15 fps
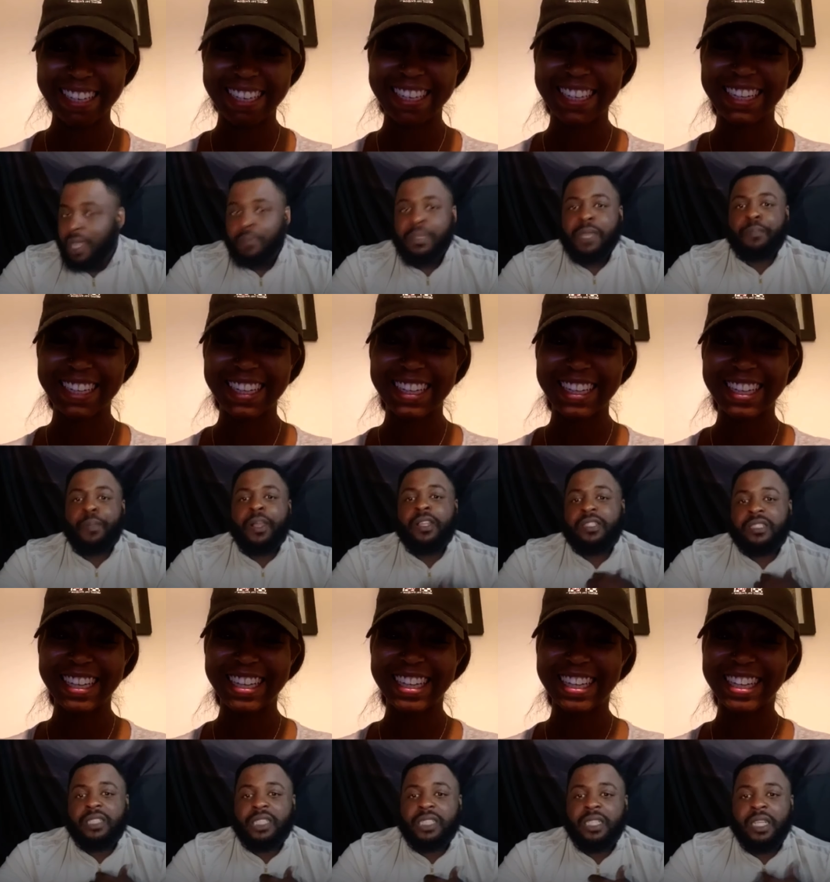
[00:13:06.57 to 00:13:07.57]
Speaker 1: Me
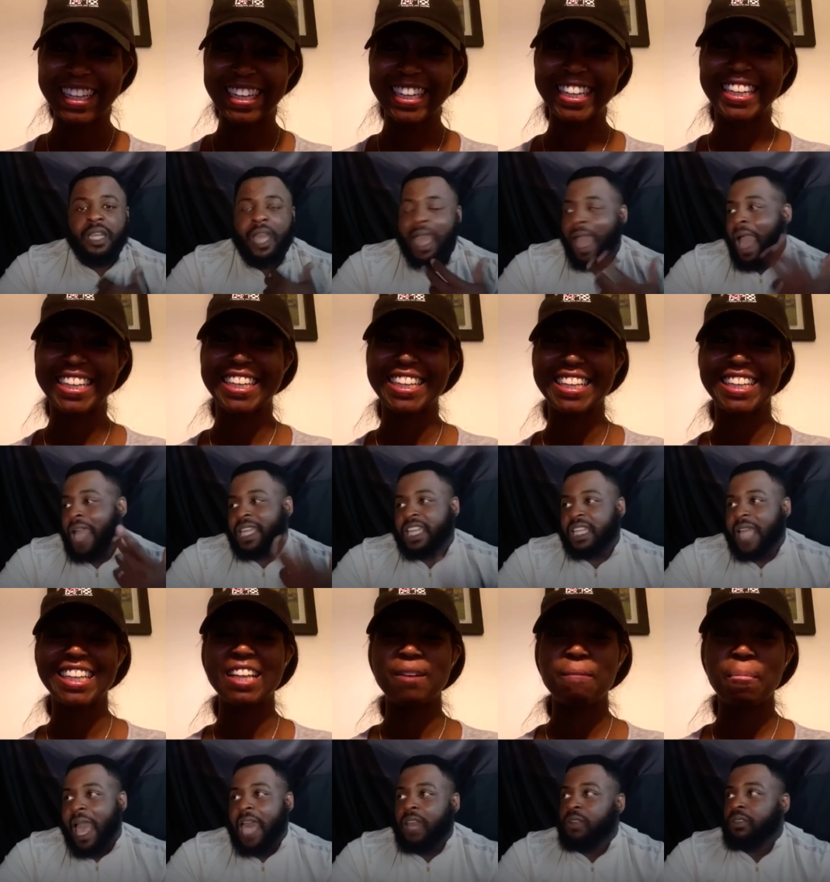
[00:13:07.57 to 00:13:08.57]
personally, I could
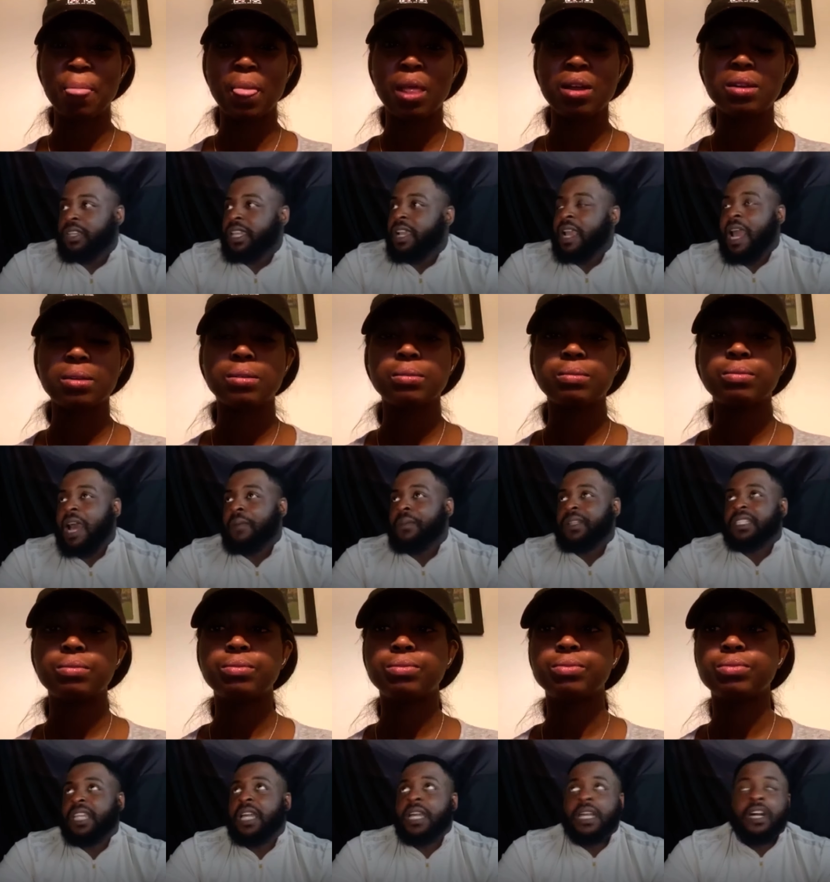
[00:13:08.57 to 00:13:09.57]
I don't care how much
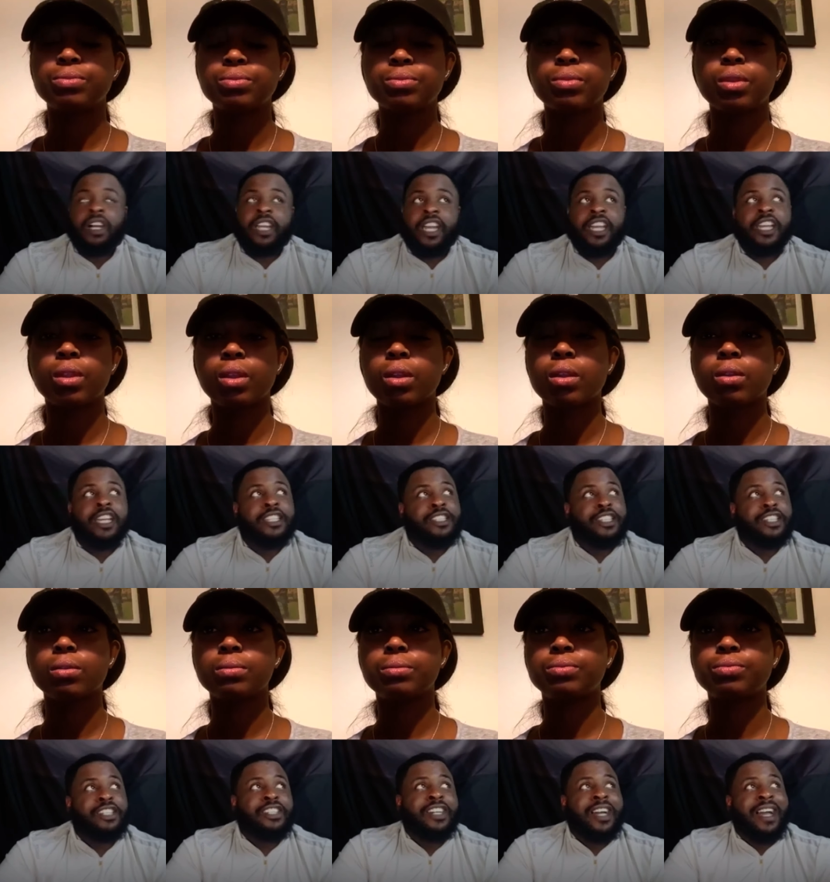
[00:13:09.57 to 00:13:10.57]
I okay,
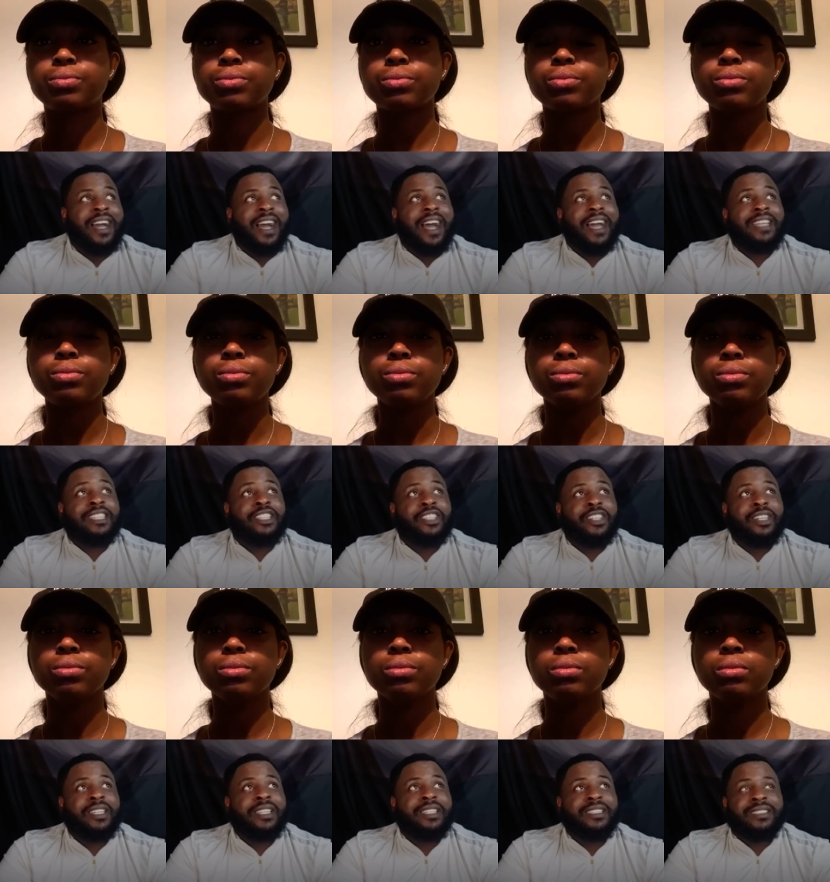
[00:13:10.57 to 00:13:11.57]
so I saw
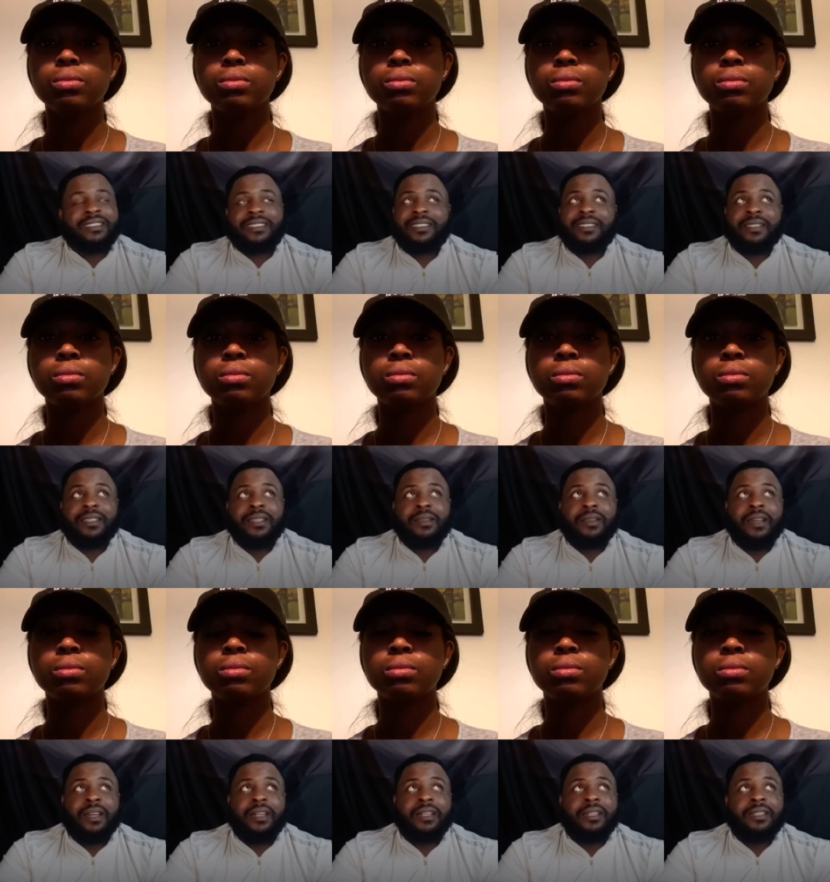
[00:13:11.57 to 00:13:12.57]
this
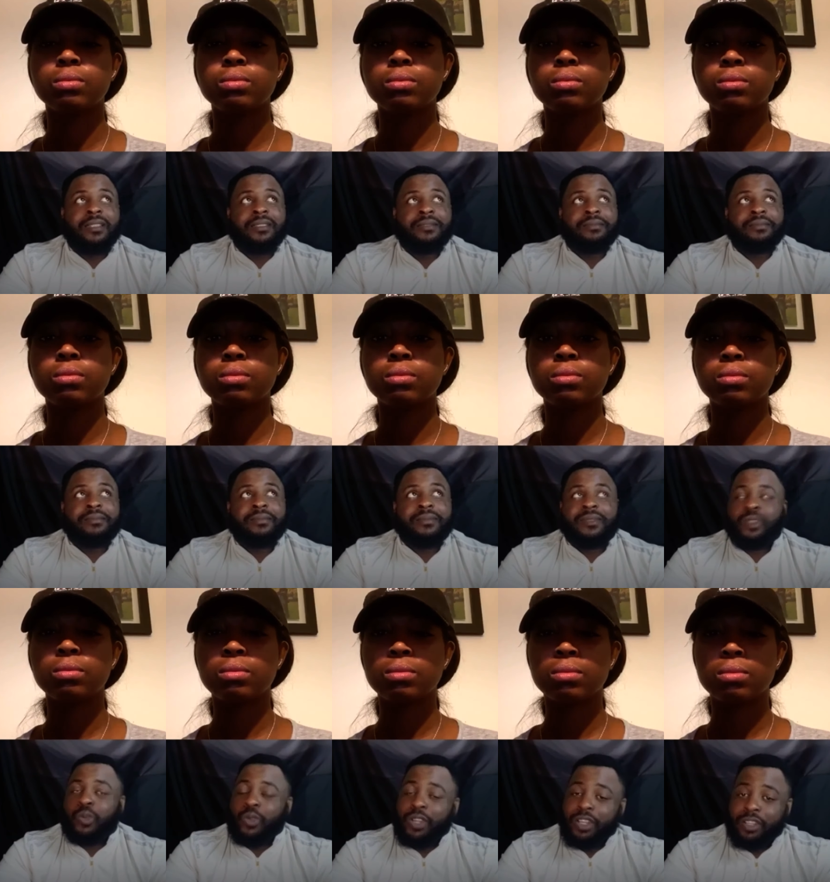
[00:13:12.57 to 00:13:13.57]
uh
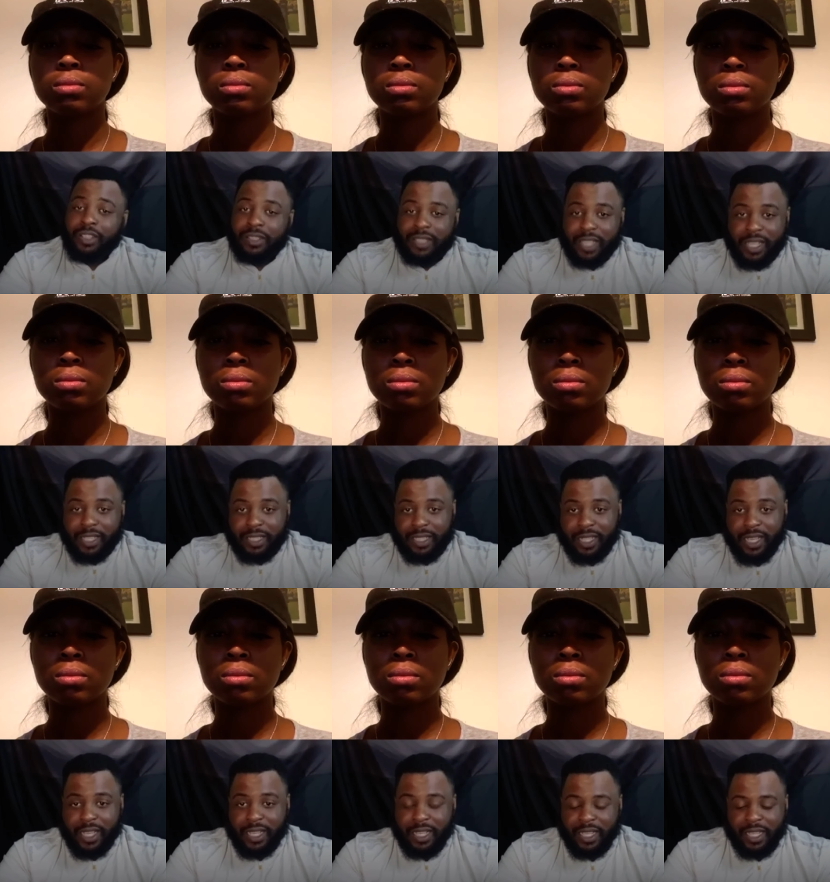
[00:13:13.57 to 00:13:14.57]
Twitter thing
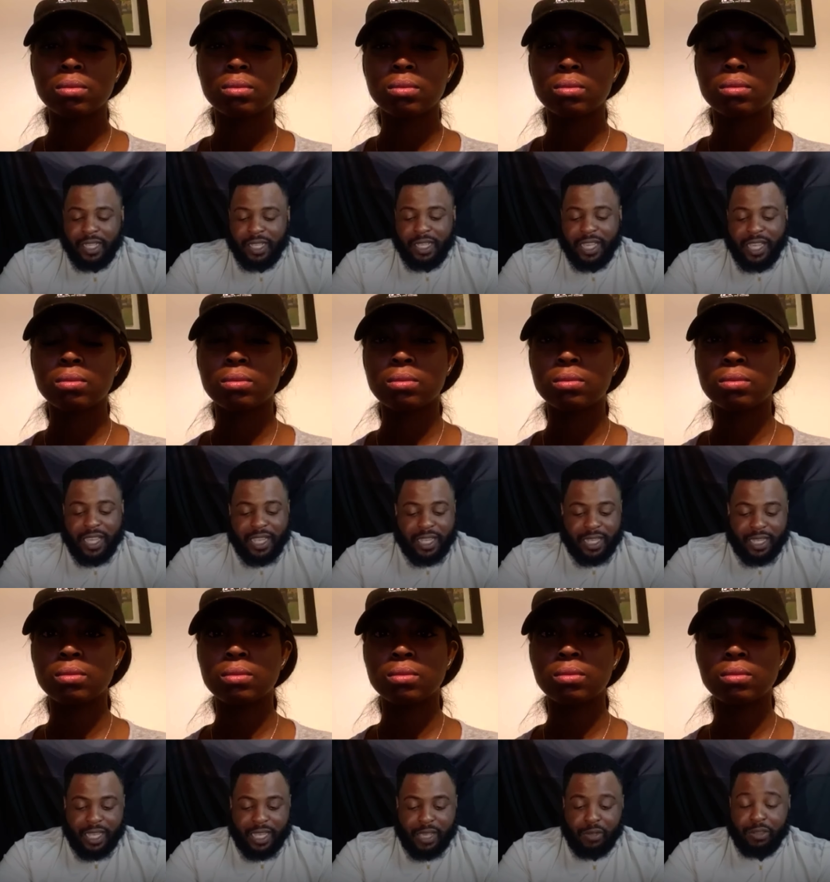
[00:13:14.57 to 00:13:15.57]
today and
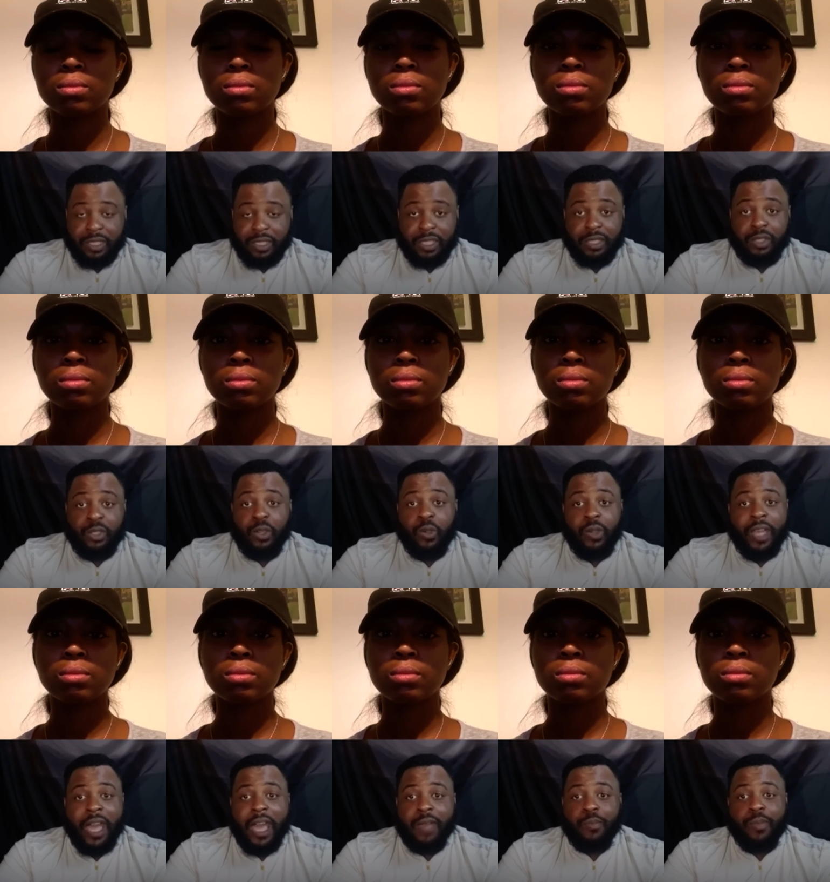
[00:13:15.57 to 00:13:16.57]
it was these two
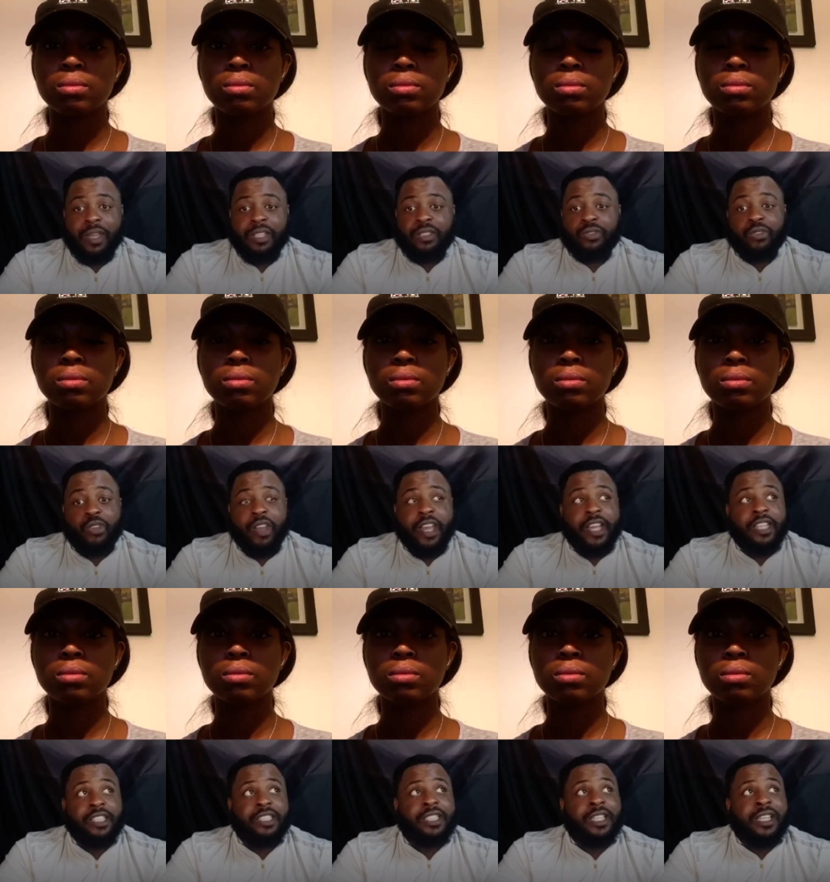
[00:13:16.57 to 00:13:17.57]
guy best
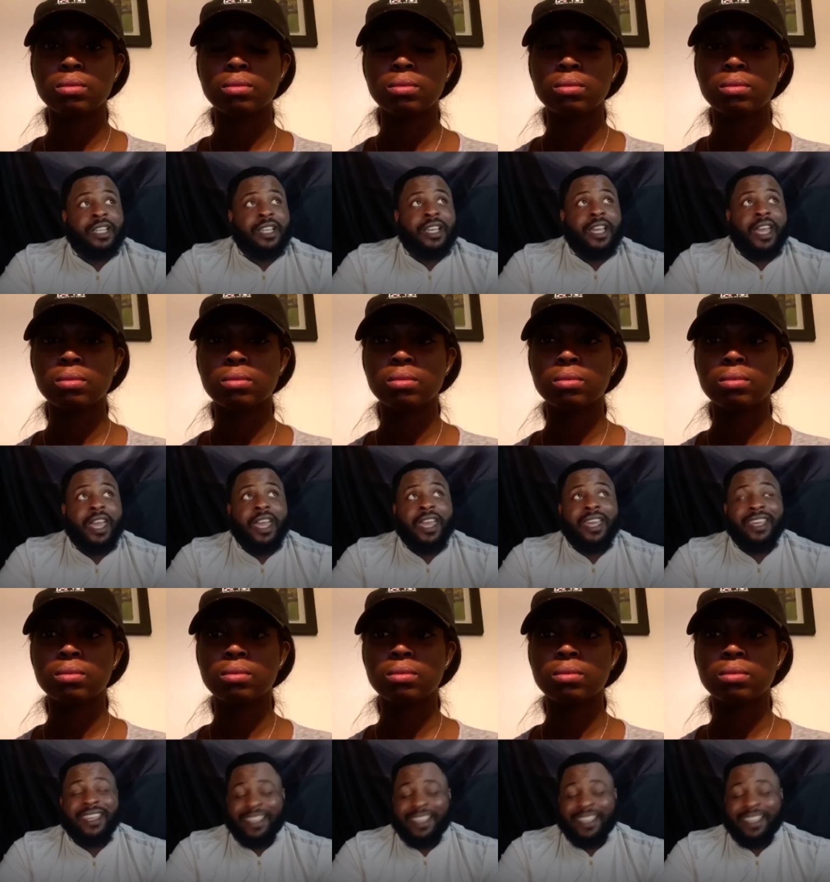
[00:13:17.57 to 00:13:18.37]
friends and